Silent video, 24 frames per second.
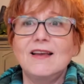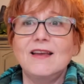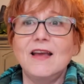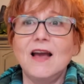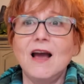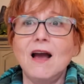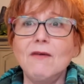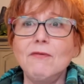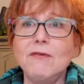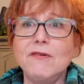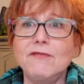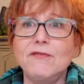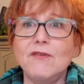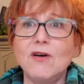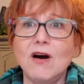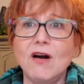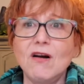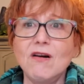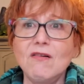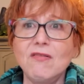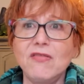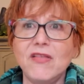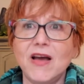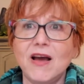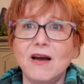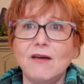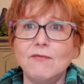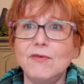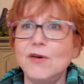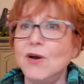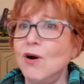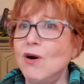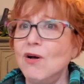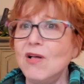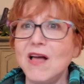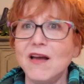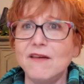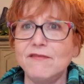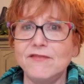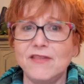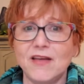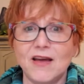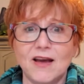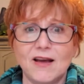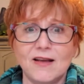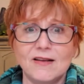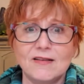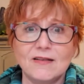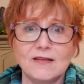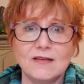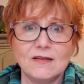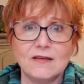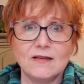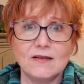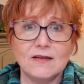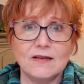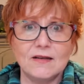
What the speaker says: Yeah, we've got all that. We all have that.